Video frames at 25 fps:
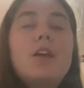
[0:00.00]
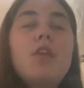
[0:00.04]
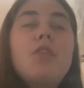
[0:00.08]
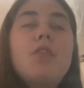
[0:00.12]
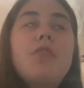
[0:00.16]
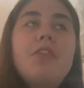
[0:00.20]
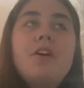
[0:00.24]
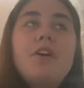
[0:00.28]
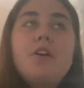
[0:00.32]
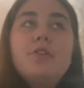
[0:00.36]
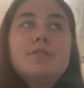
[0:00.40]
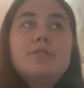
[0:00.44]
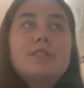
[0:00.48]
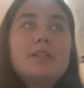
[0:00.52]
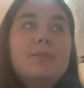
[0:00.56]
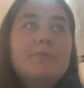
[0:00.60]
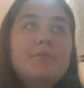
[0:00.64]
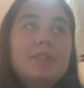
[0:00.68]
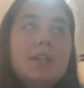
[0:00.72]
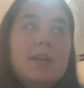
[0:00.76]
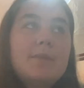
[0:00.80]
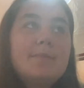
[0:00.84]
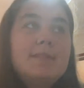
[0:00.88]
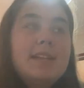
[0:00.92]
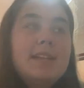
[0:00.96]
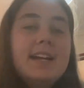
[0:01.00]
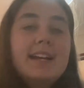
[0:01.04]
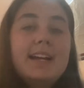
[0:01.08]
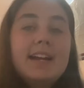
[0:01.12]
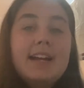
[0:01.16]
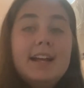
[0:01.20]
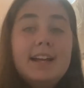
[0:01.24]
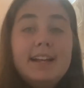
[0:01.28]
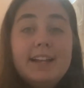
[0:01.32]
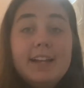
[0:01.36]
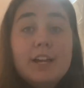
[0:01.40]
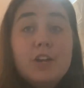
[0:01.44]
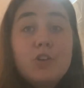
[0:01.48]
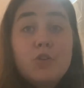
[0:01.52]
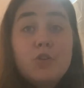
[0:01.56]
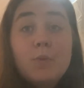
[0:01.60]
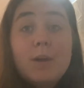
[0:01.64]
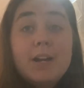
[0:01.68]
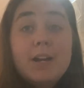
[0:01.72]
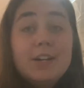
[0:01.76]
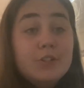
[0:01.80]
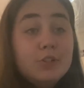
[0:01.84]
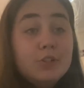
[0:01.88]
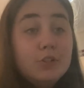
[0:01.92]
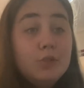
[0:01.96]
though sometimes I can get
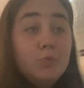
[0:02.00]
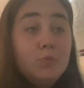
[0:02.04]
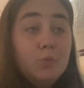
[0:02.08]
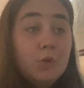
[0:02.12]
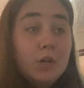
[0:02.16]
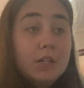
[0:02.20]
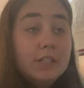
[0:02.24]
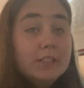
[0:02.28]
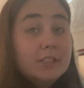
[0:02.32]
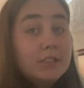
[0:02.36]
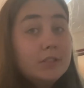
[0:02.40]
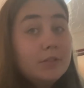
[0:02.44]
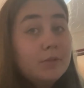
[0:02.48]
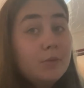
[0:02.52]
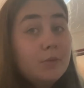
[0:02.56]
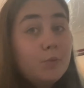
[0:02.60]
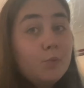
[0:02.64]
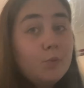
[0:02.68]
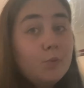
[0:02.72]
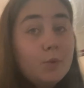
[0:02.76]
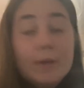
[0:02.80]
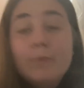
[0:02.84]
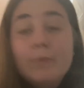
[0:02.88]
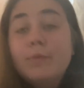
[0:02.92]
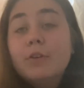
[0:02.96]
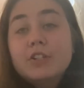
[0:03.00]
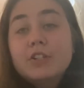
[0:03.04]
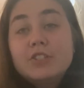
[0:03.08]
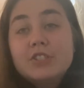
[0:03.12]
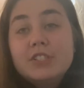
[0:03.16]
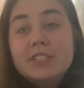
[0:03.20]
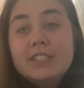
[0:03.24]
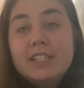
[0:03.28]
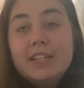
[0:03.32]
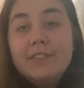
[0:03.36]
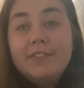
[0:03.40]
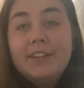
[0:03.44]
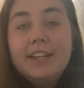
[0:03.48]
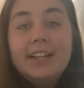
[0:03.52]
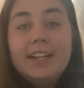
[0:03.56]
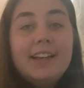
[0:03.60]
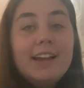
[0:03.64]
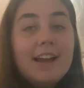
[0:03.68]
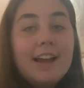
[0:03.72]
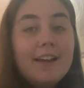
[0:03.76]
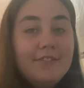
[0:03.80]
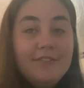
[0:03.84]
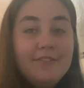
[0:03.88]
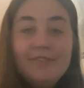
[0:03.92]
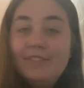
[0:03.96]
quite good words when watching TV,
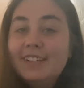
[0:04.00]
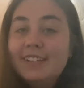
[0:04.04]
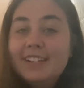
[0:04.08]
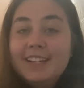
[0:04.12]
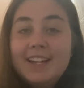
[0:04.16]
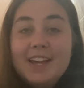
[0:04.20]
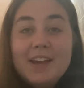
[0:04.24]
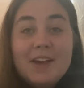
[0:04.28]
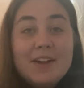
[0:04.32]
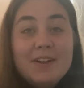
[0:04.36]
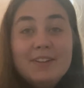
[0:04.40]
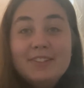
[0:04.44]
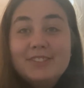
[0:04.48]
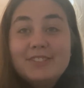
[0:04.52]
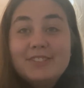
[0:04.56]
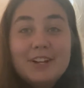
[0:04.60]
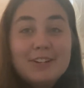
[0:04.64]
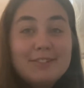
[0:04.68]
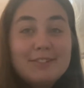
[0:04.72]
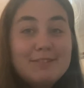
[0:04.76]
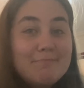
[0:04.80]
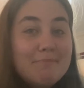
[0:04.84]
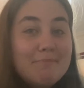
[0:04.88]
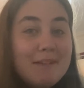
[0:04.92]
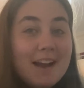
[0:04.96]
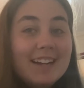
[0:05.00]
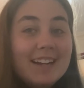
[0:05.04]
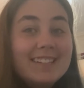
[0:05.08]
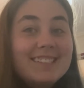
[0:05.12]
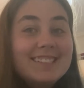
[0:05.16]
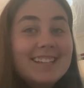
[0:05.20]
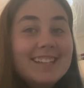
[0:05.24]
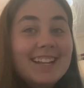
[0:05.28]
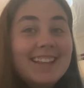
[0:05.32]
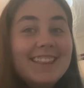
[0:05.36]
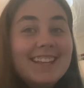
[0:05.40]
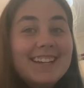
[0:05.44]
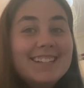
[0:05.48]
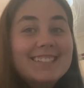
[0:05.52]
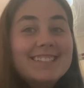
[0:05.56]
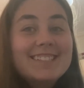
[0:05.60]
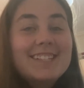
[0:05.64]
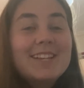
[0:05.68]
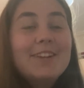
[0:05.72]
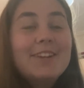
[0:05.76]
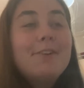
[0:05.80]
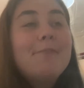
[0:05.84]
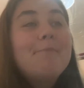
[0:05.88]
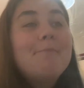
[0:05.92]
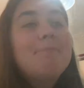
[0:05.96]
I've started practicing that skill.